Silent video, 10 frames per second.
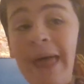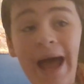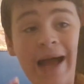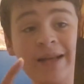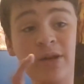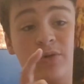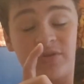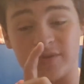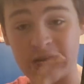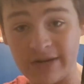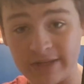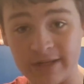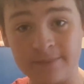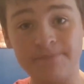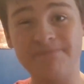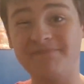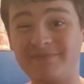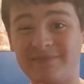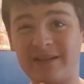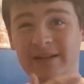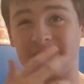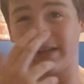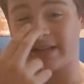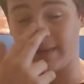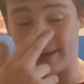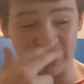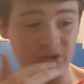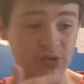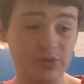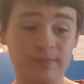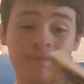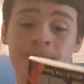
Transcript: I didn't know this was out yet. I thought it came out in June.